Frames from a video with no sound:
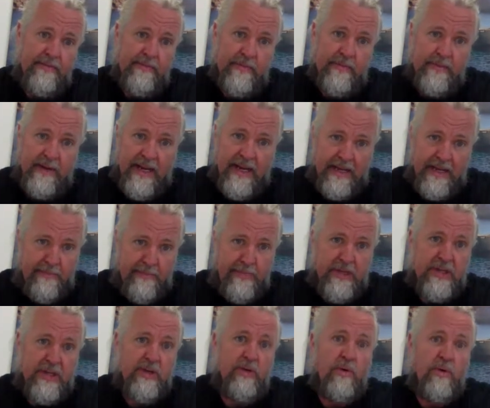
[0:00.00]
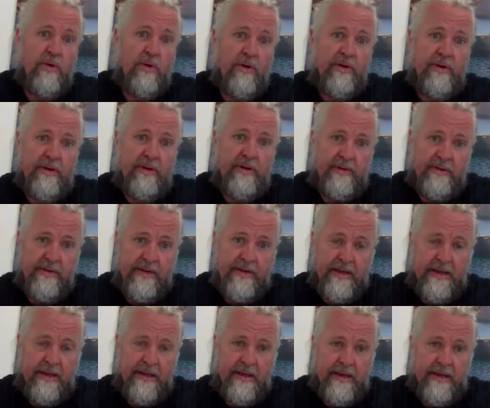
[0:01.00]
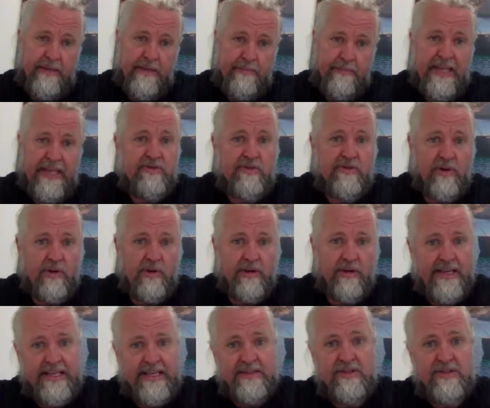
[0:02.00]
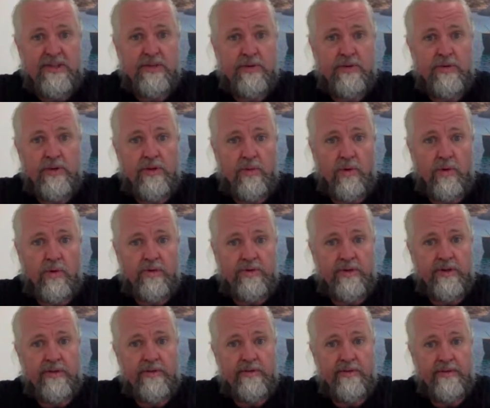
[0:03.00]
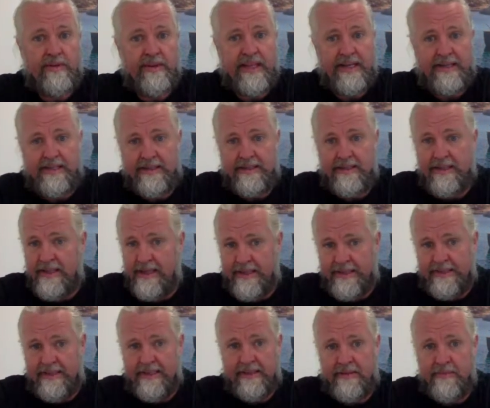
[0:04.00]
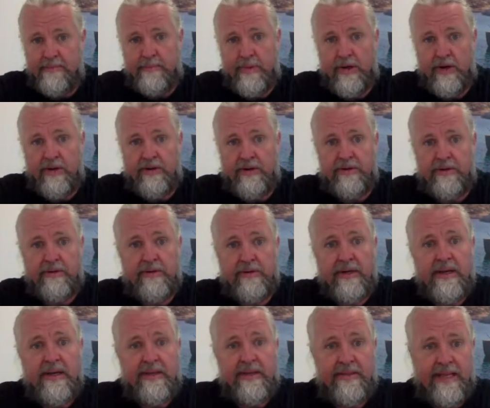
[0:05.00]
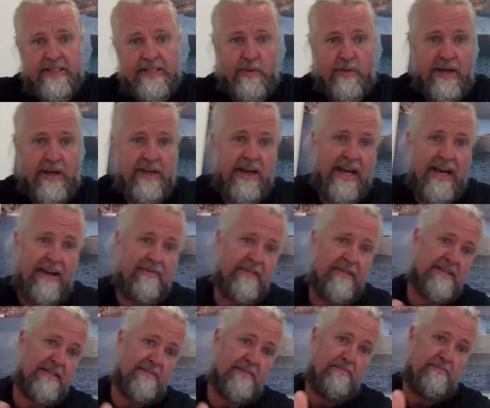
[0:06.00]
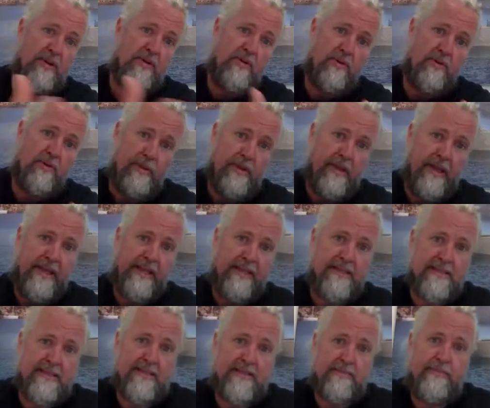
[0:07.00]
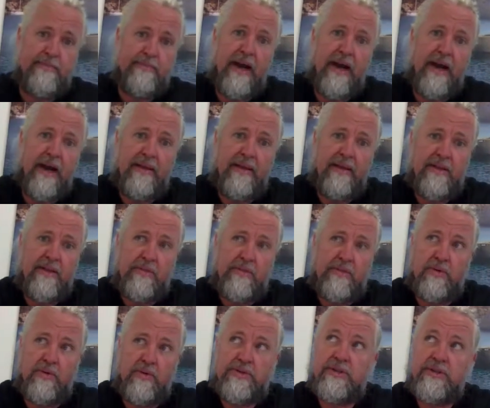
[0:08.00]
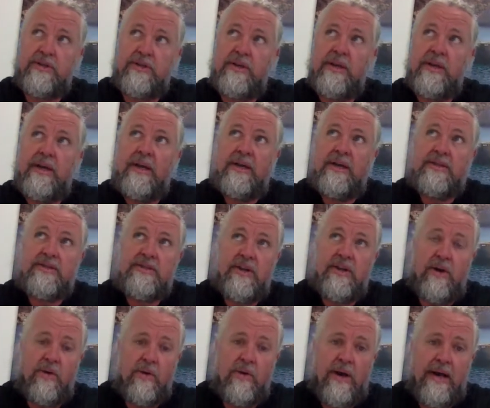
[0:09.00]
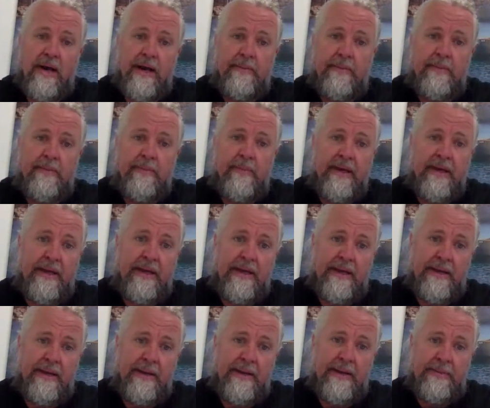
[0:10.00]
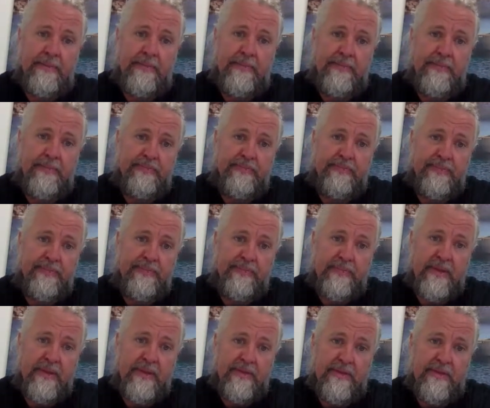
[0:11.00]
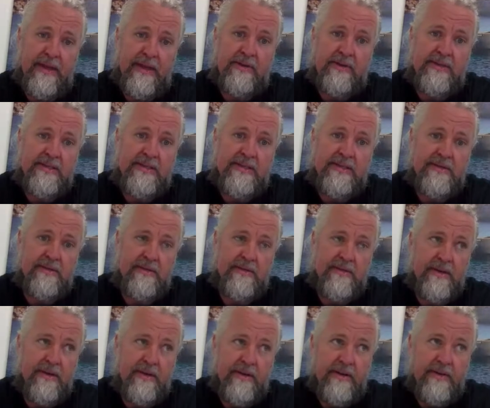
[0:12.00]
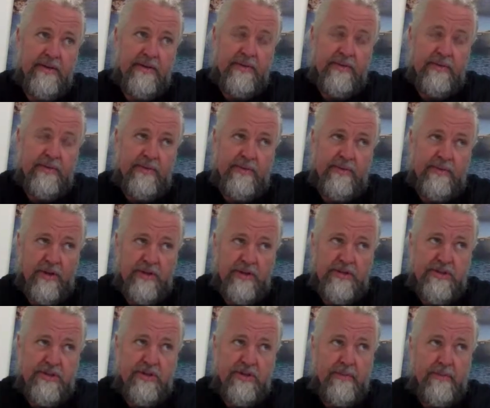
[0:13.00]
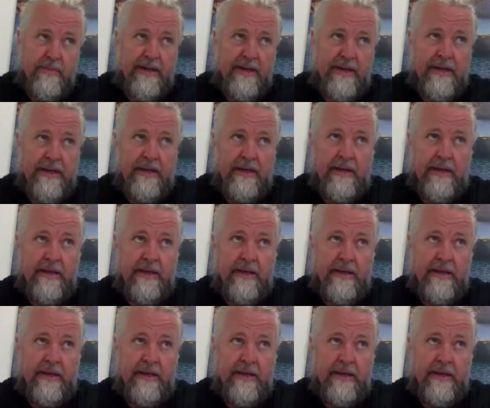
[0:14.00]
like pure petrol into the water that it didn't burn. That's why you have these blue things behind the boat. So there is not so many